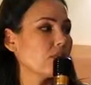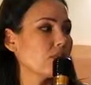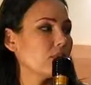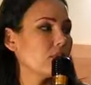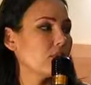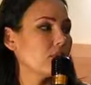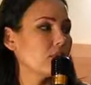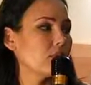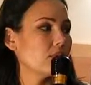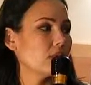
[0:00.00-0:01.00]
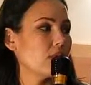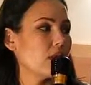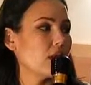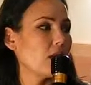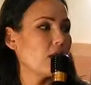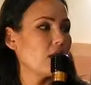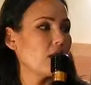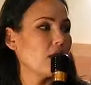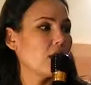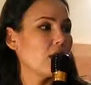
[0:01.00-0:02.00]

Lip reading: Nothing is said.